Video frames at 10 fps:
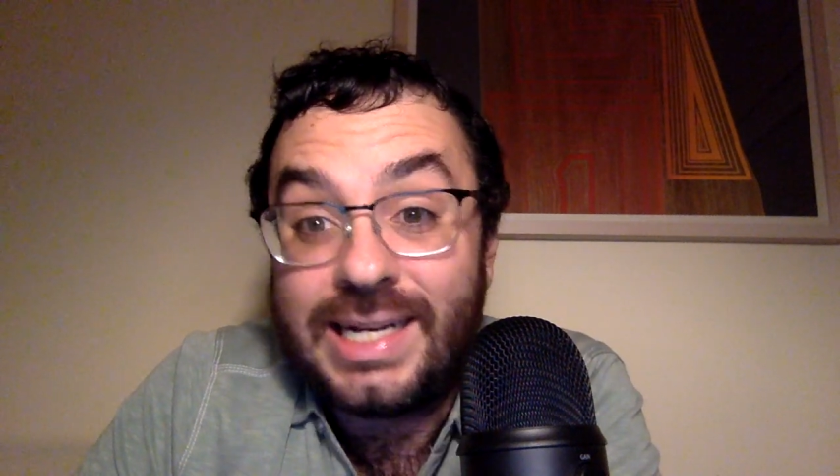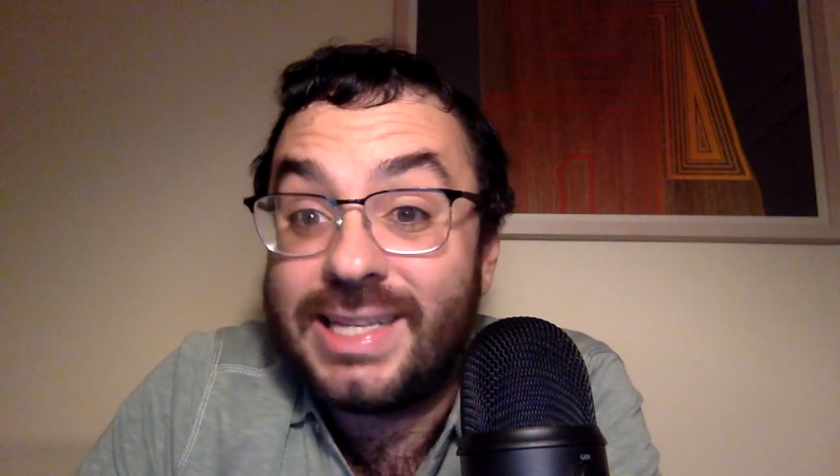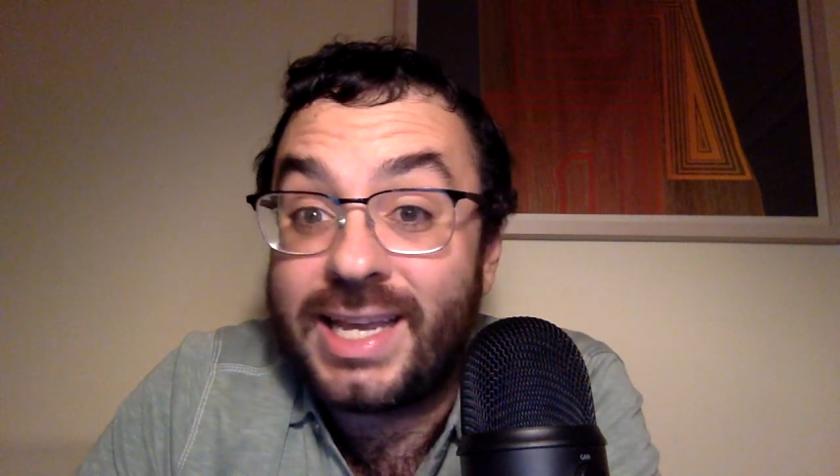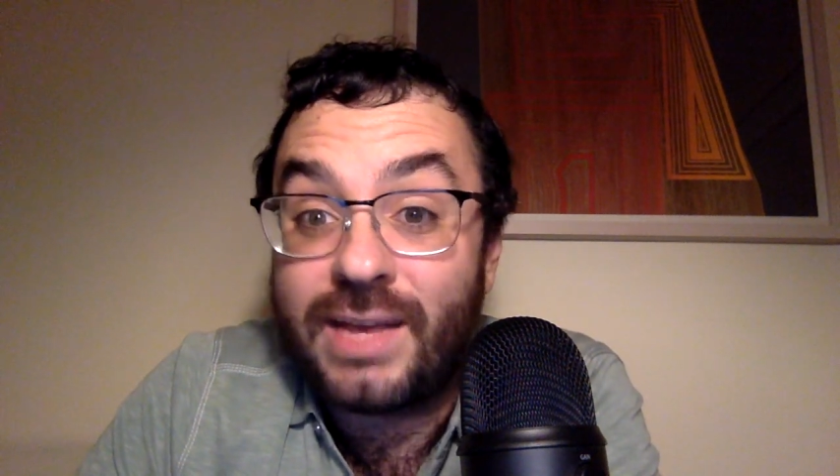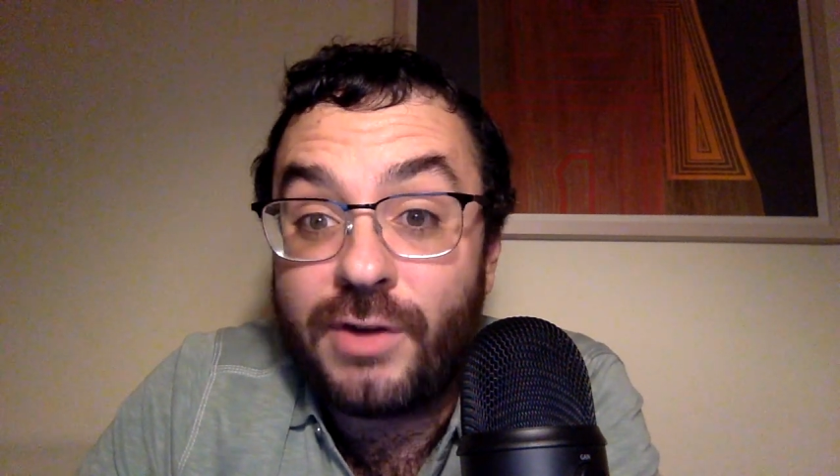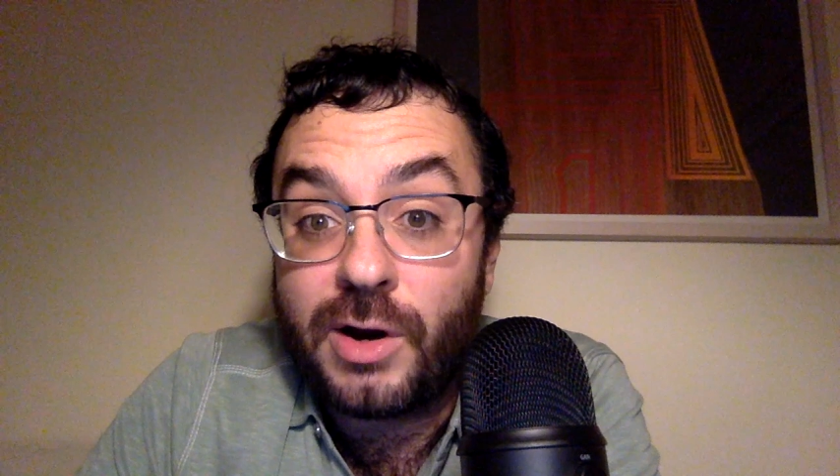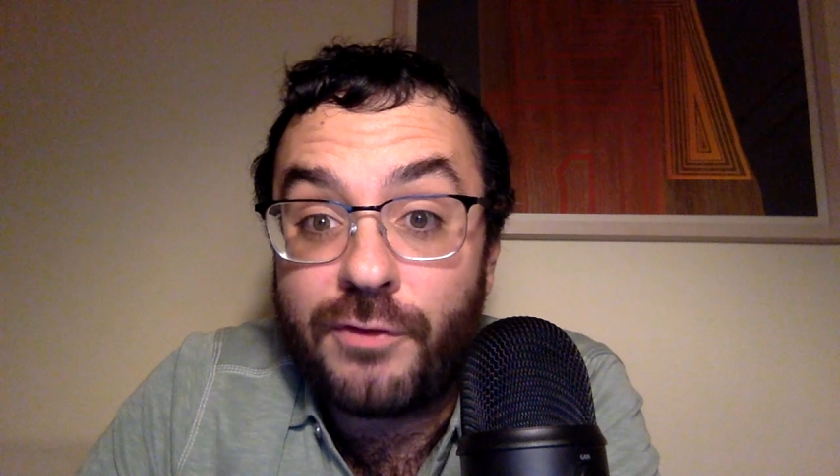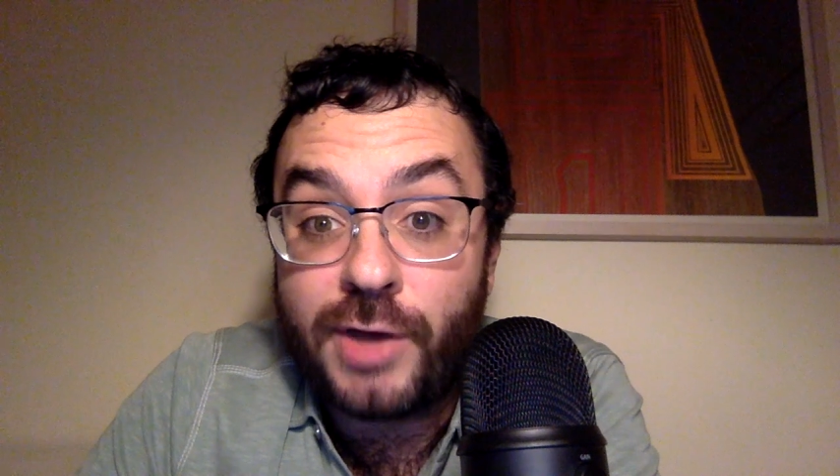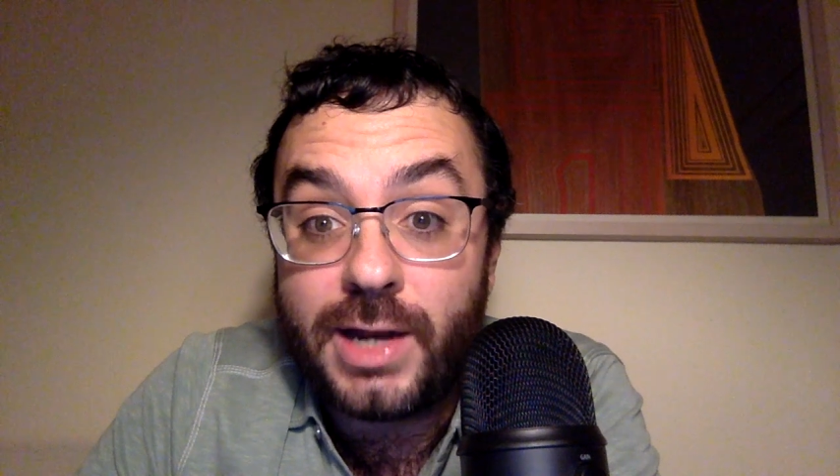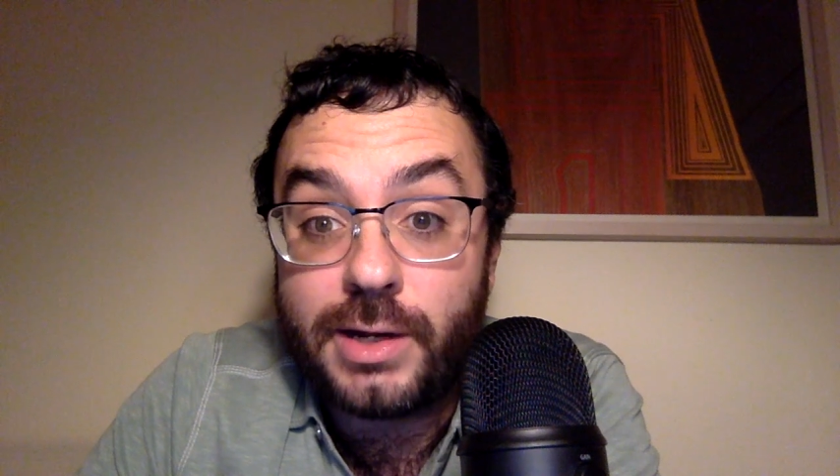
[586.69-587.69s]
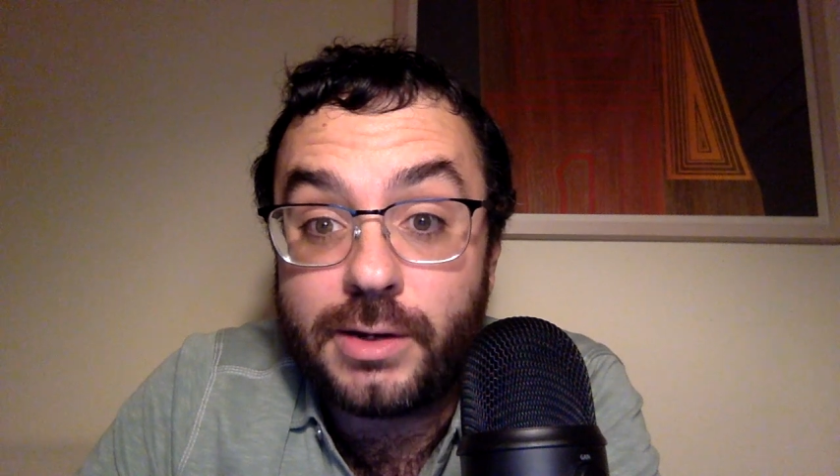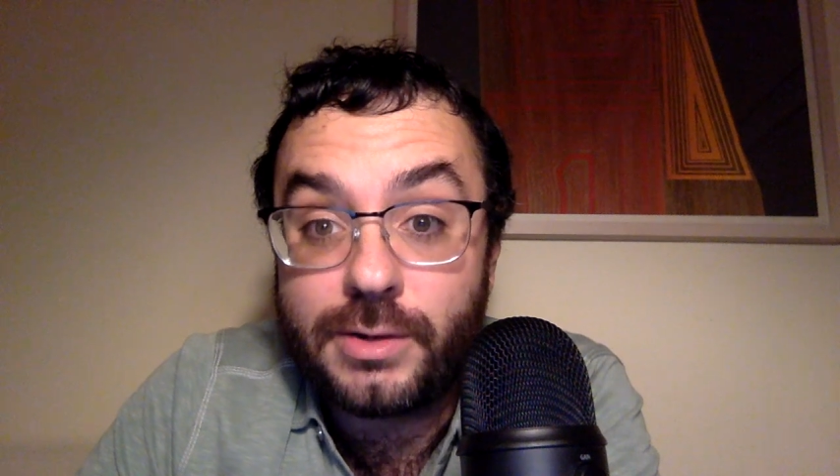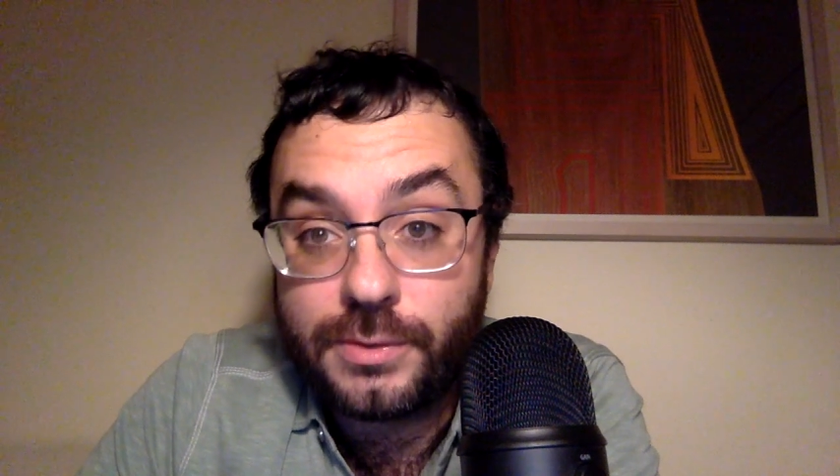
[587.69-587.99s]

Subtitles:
they get very offended.